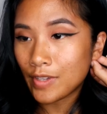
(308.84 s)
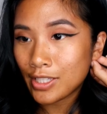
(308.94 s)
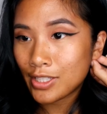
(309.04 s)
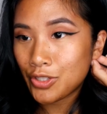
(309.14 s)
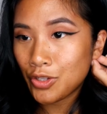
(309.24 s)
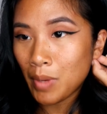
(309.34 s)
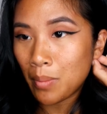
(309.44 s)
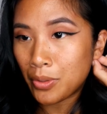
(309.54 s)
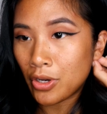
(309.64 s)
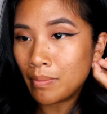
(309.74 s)
used to do my
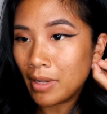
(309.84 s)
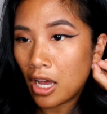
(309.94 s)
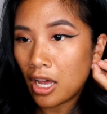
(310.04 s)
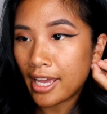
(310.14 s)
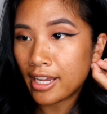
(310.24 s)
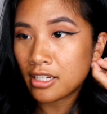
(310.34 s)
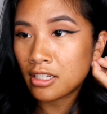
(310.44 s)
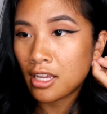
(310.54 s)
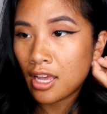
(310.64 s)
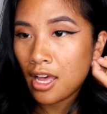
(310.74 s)
bottom
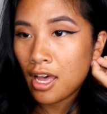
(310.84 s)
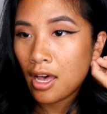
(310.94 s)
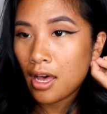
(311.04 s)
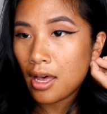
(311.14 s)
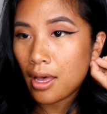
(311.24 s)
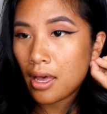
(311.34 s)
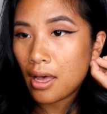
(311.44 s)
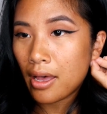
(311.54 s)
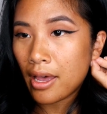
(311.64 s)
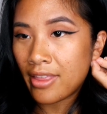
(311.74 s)
line,
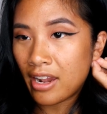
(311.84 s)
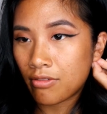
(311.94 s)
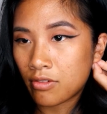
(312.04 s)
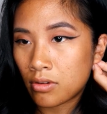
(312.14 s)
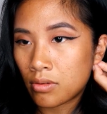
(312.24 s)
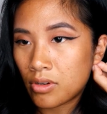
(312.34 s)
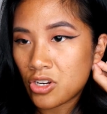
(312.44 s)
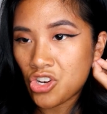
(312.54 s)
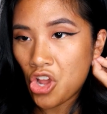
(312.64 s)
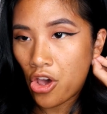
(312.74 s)
and then I thought,
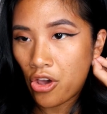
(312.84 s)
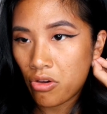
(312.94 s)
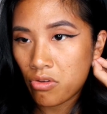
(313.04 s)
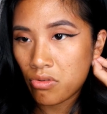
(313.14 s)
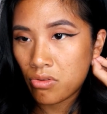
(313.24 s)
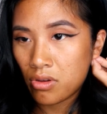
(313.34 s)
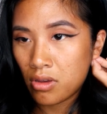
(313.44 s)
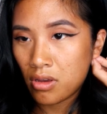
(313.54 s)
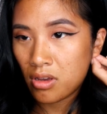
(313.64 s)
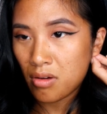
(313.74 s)
no.
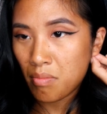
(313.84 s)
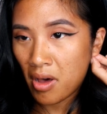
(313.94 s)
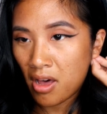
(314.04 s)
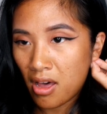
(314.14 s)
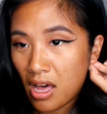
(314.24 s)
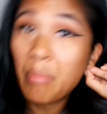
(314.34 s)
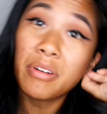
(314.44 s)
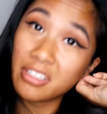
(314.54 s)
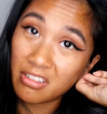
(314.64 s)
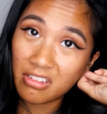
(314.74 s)
But I'm
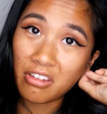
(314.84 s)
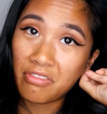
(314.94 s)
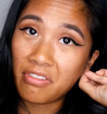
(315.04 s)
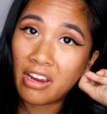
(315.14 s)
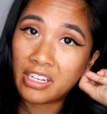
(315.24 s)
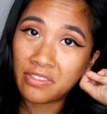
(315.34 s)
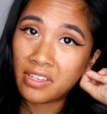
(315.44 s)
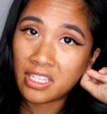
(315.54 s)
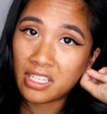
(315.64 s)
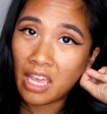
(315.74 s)
just gonna go for it, just for
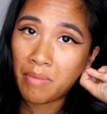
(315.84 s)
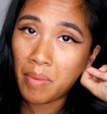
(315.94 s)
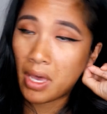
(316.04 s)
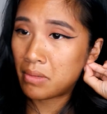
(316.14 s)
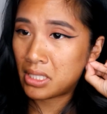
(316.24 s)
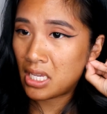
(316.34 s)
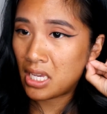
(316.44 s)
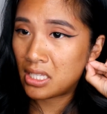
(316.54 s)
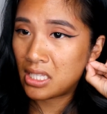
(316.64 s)
entertainment purposes.